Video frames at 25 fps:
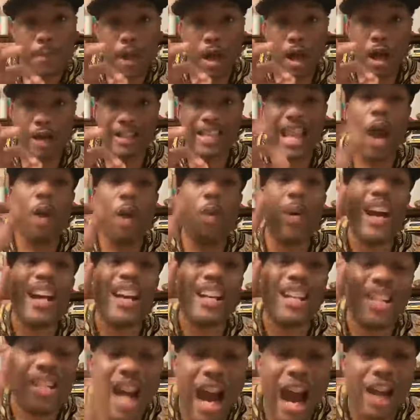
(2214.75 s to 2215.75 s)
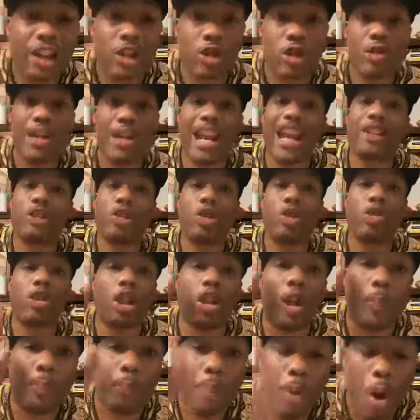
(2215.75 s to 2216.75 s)
uh, they will indoctrinate you to
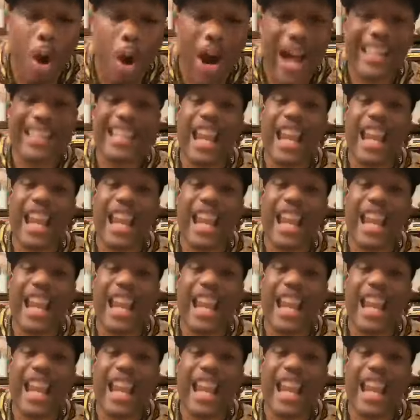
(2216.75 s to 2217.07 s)
the point.